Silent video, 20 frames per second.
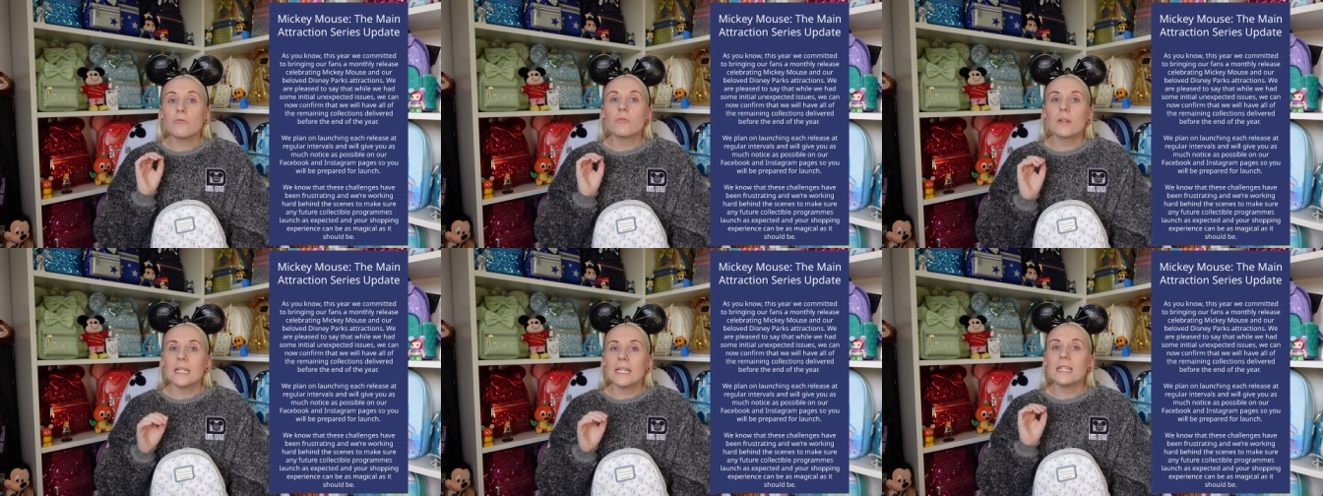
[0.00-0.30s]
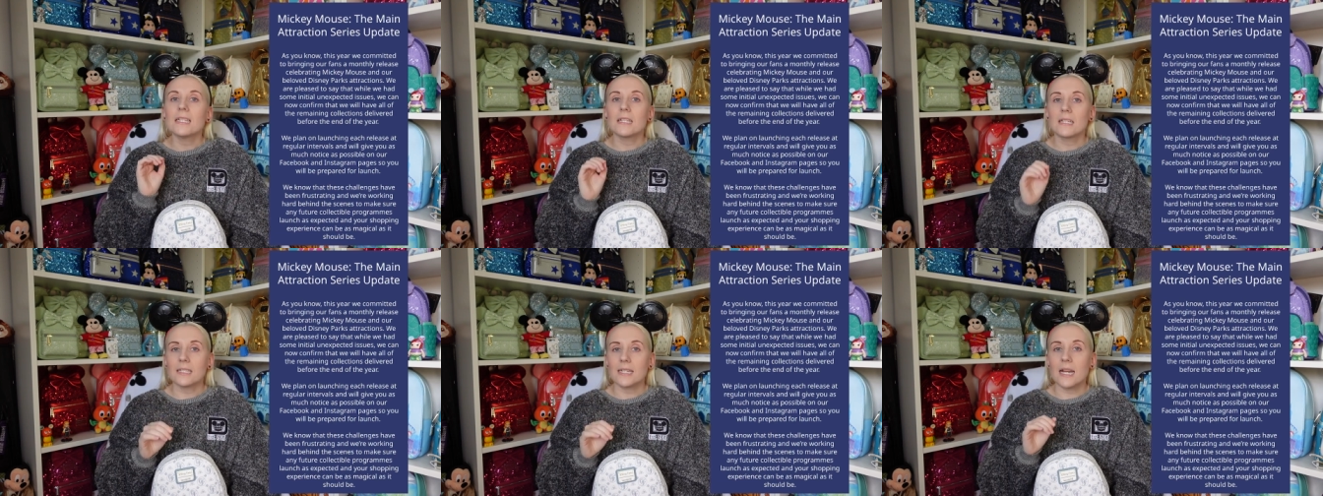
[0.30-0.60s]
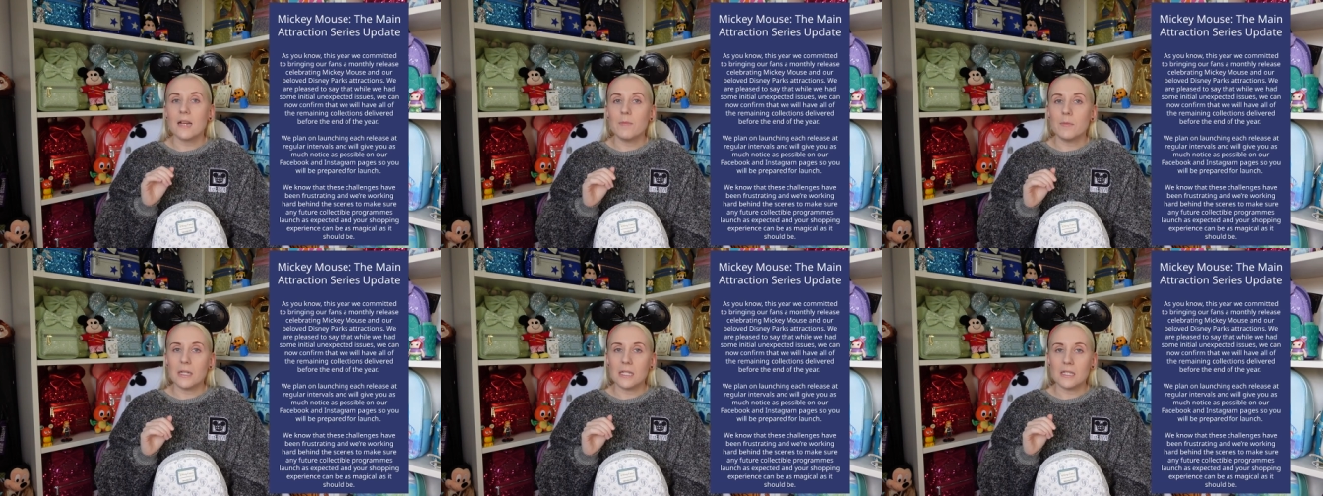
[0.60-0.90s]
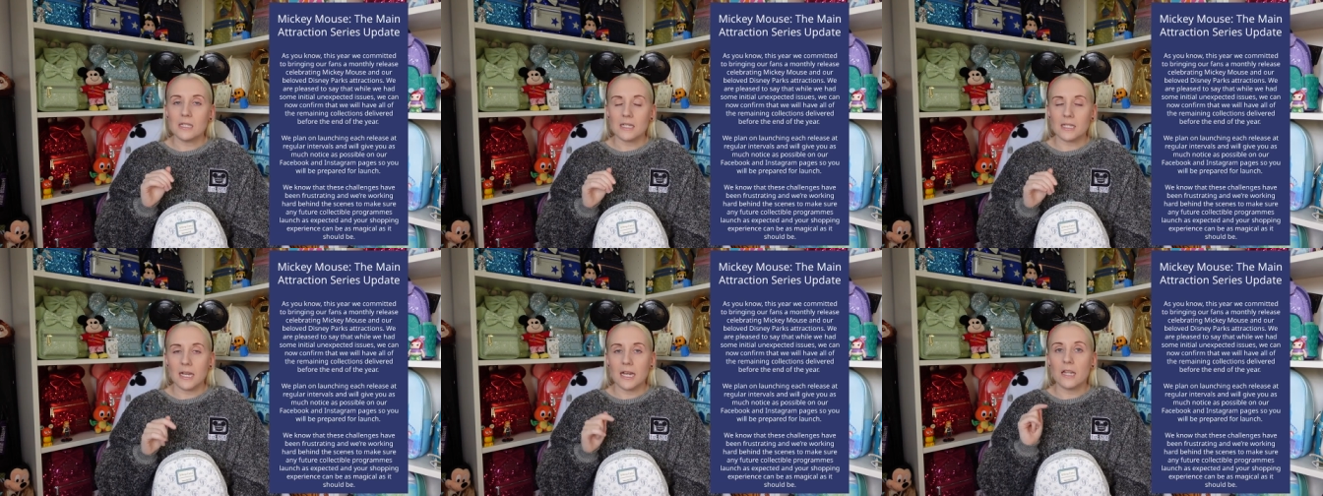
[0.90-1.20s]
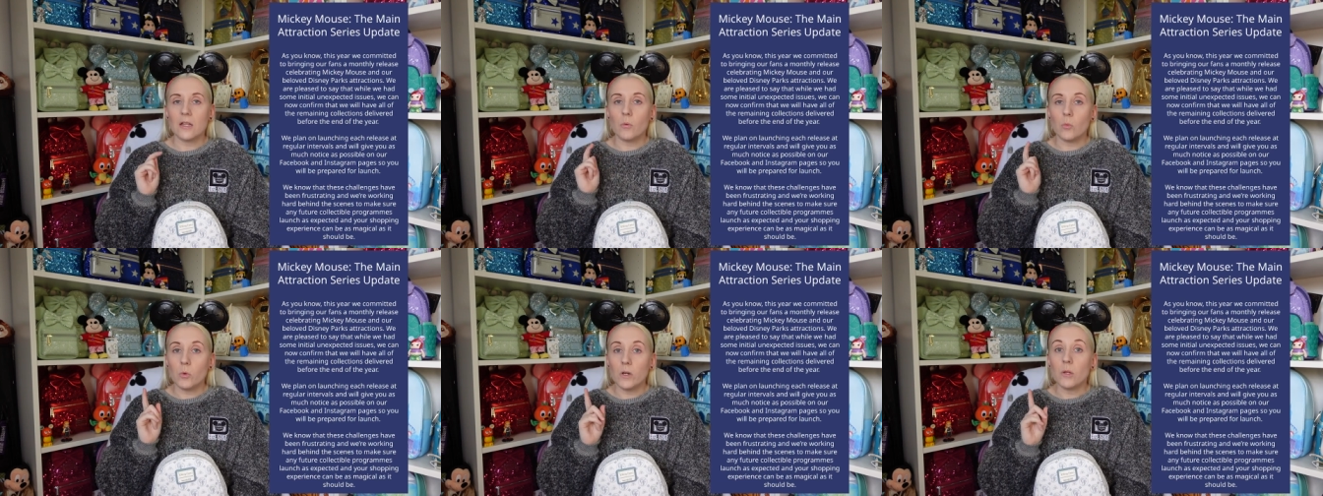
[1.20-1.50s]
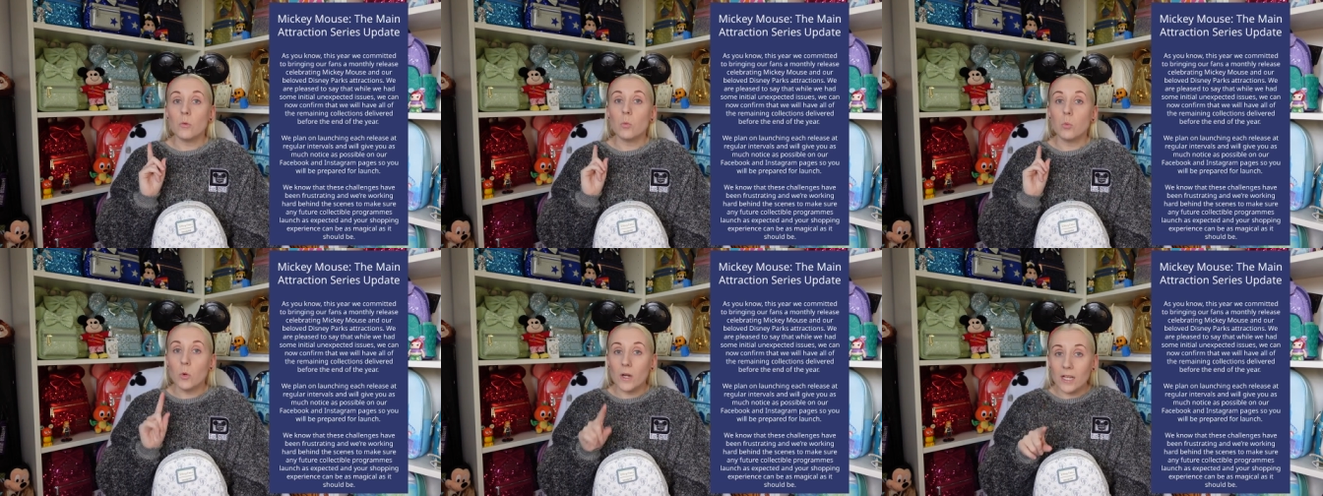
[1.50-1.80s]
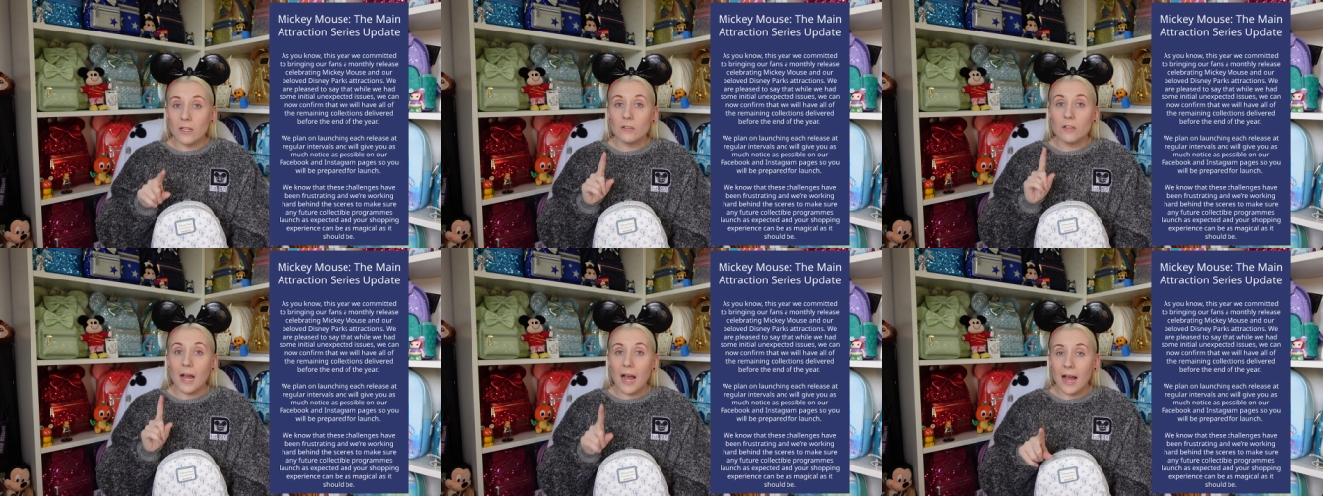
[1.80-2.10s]
release a statement to say that we
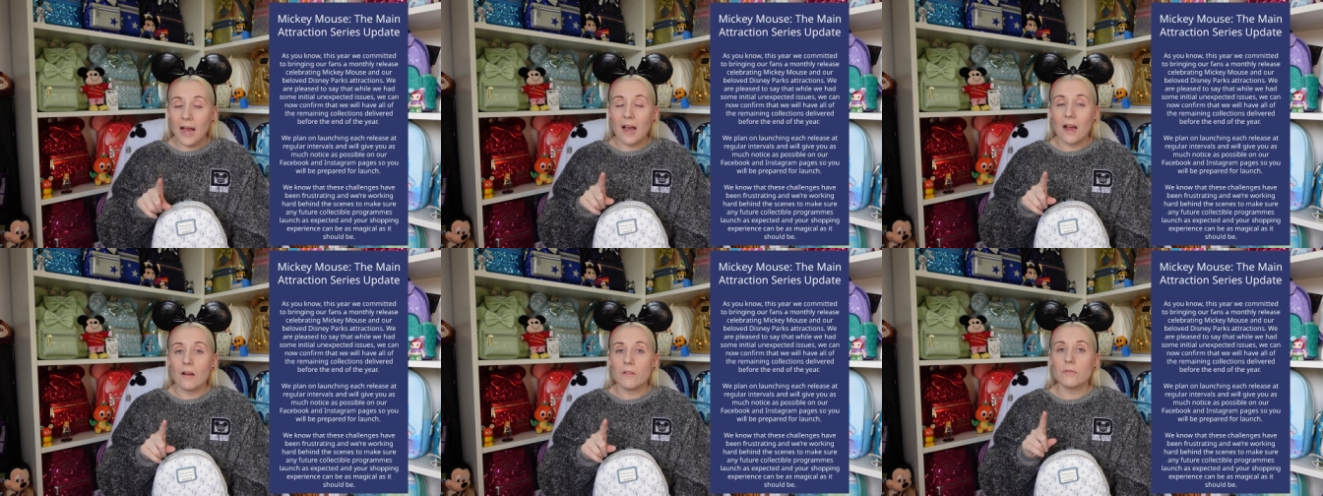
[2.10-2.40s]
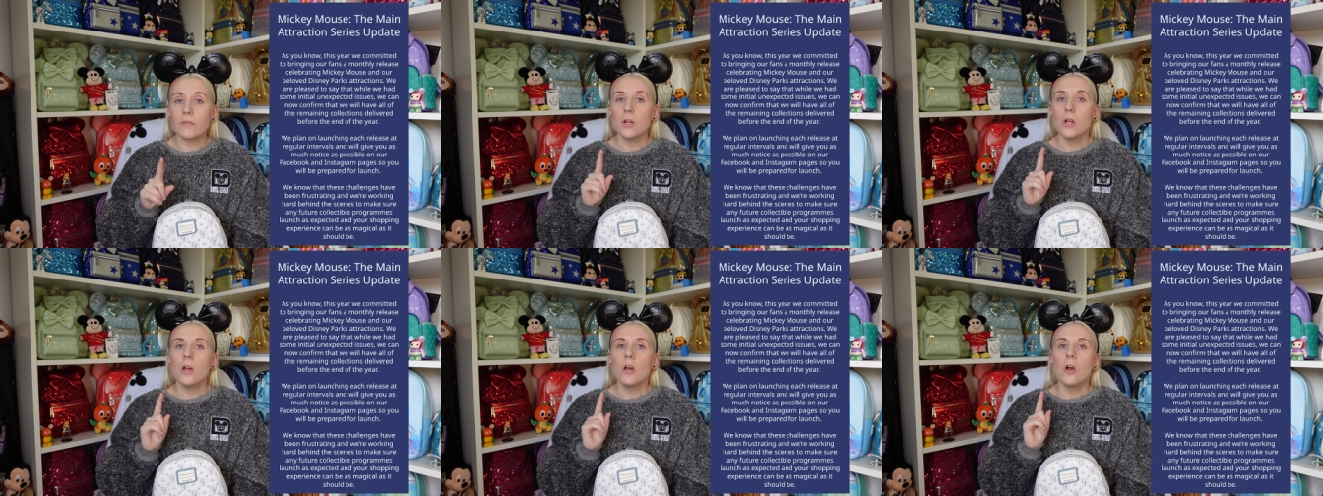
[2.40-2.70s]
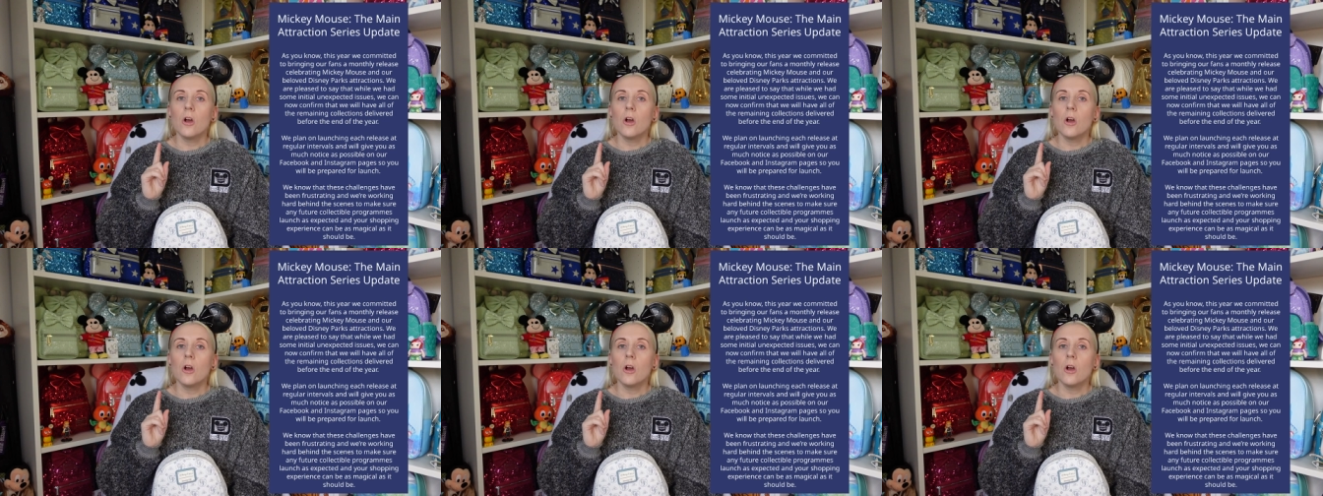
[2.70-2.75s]
will have